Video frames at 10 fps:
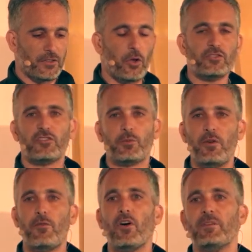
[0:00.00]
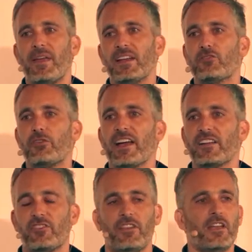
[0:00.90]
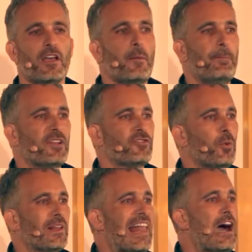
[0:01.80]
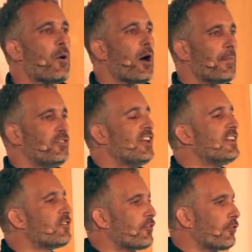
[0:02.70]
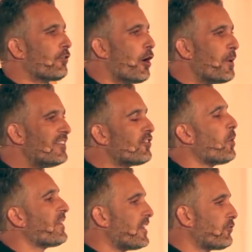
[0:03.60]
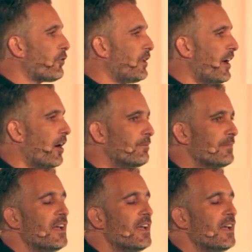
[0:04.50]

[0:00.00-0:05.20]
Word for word: not just to avoid being tricked, but to allow our machines to grow into what they truly are.